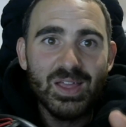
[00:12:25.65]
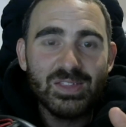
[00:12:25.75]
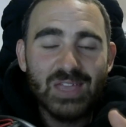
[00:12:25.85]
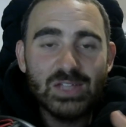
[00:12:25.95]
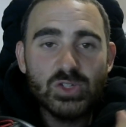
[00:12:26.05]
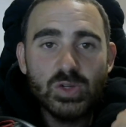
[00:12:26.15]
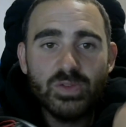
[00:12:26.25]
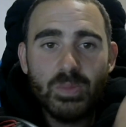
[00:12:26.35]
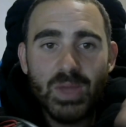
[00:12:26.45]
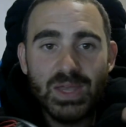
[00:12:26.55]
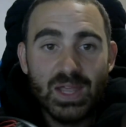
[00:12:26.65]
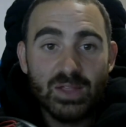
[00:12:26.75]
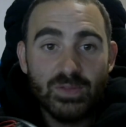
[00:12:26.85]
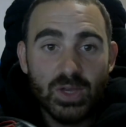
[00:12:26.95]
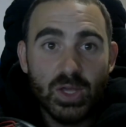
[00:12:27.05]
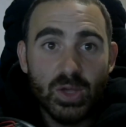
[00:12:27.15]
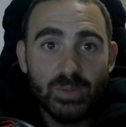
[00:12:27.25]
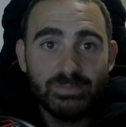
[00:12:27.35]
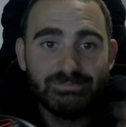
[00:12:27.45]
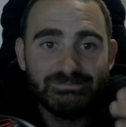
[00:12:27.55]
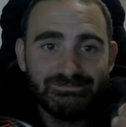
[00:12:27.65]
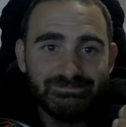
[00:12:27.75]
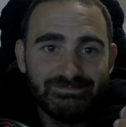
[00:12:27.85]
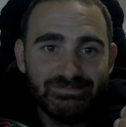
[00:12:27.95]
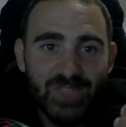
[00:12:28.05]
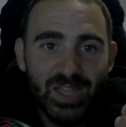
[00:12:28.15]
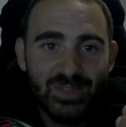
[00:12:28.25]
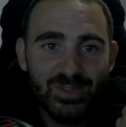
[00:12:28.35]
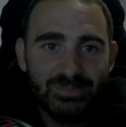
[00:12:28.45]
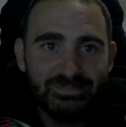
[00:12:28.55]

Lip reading: Stay tuned for my next video. Thanks.